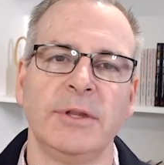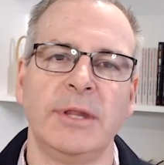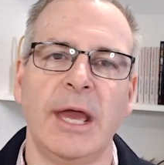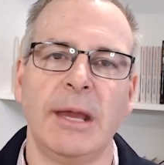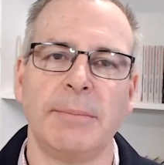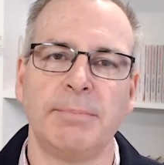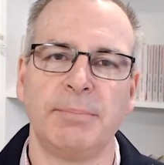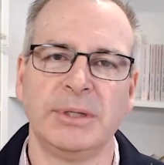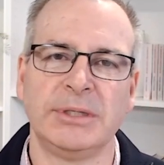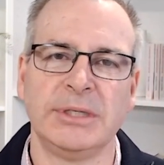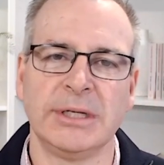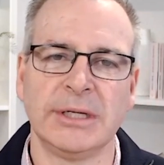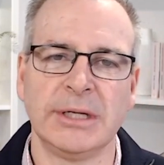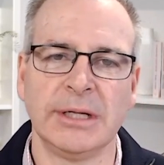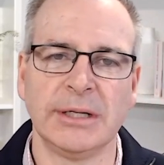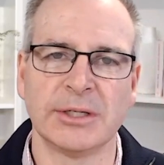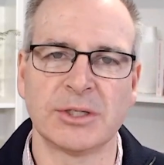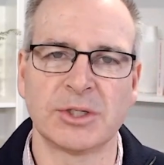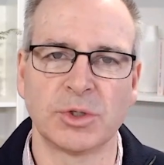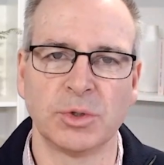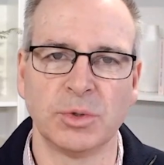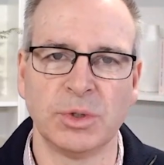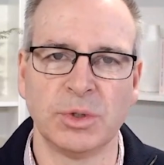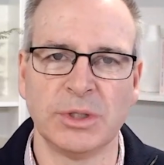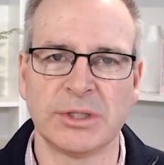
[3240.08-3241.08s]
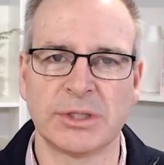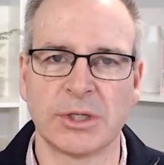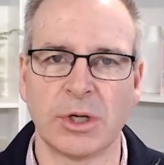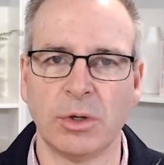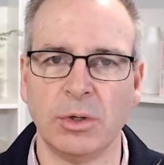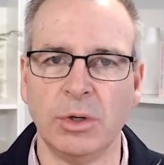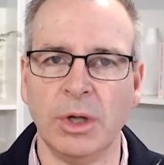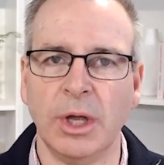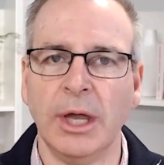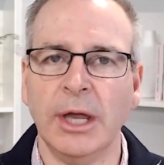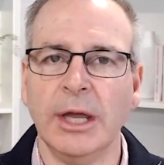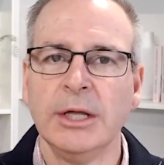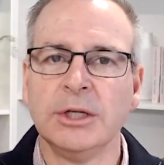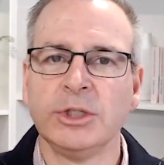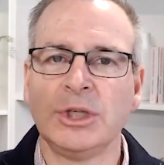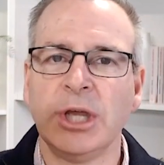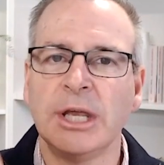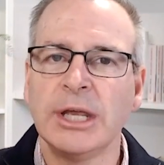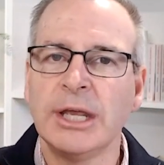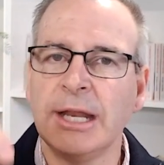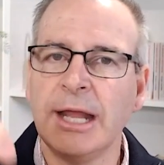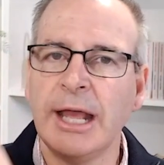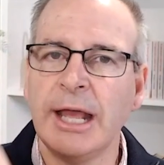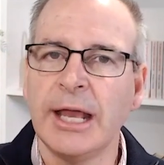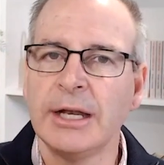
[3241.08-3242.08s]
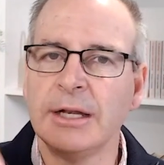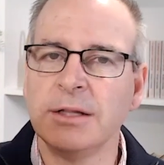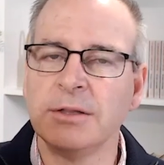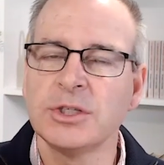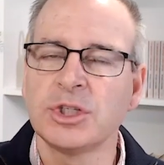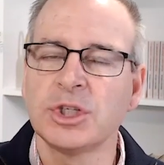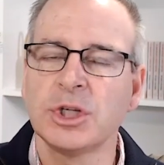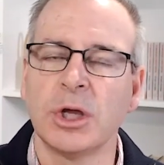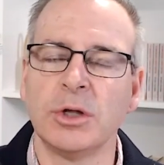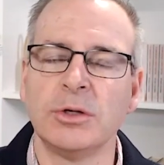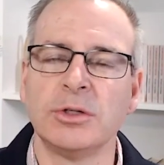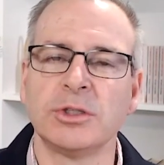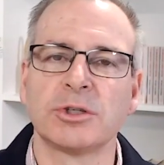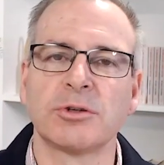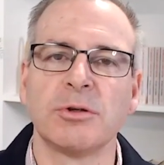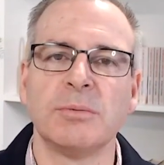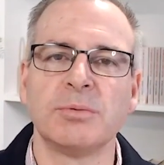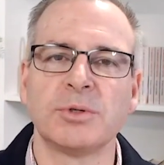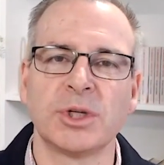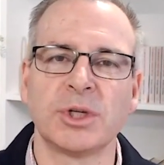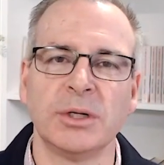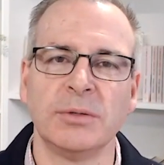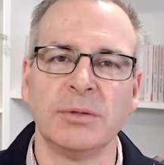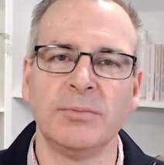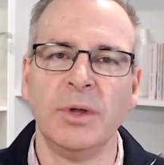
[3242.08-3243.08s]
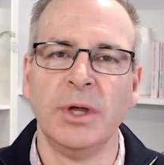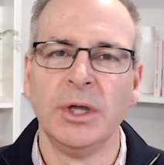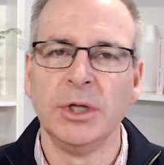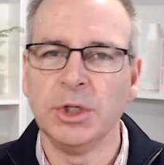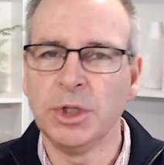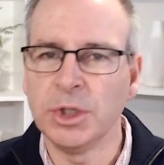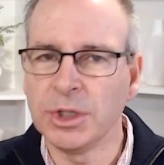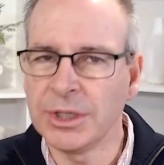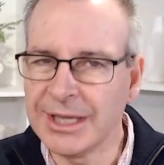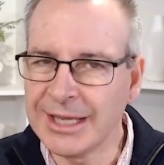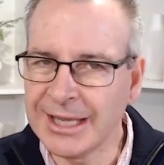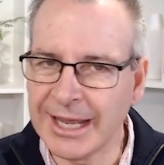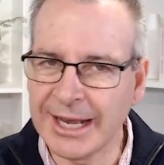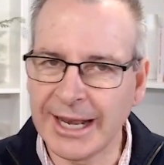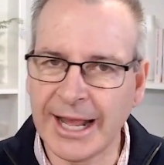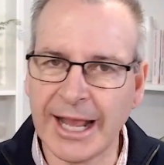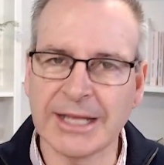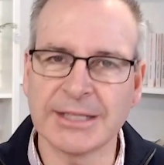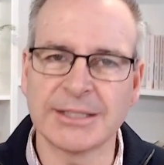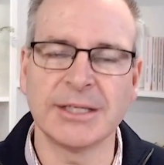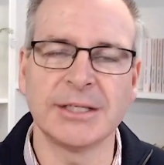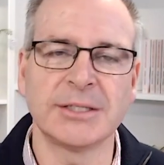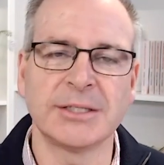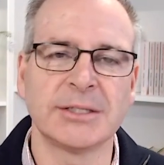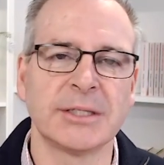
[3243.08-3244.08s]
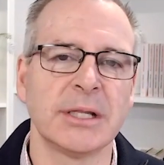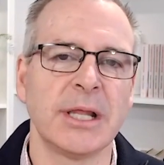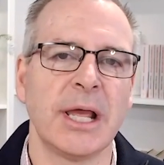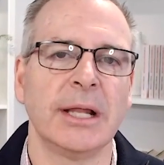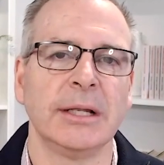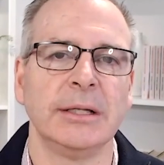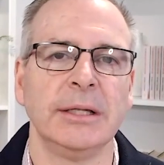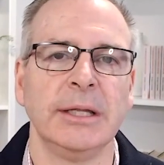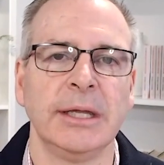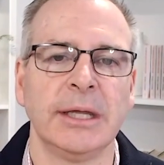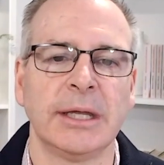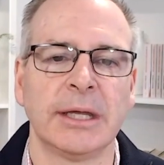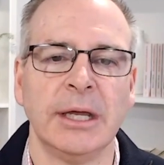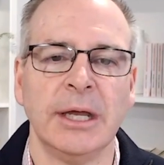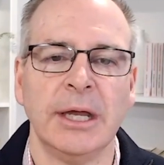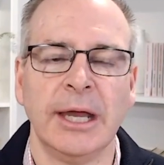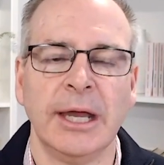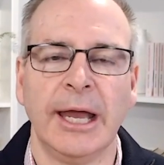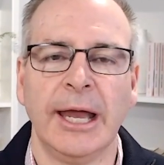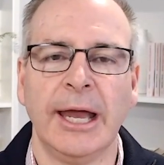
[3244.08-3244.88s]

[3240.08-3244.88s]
that particular story. So check it out in the show description. You can get access to that link.